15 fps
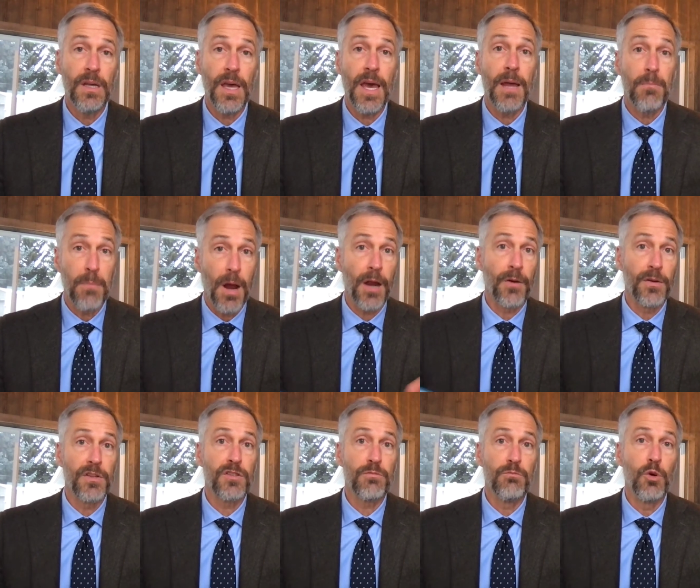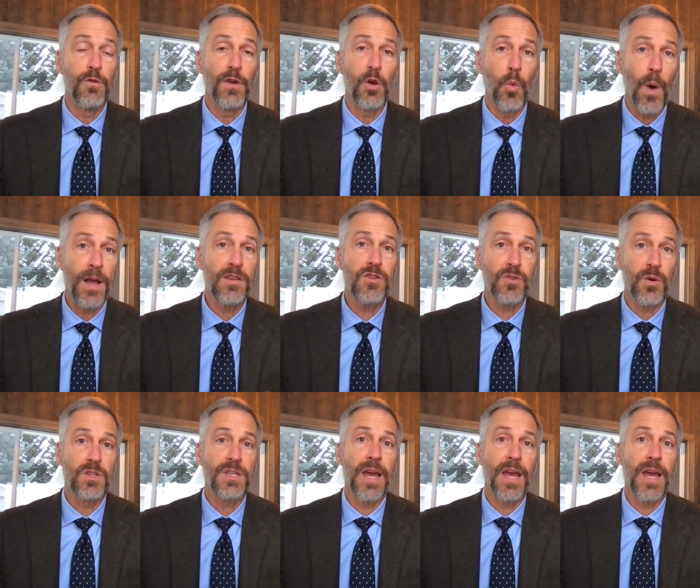and migrants moving west towards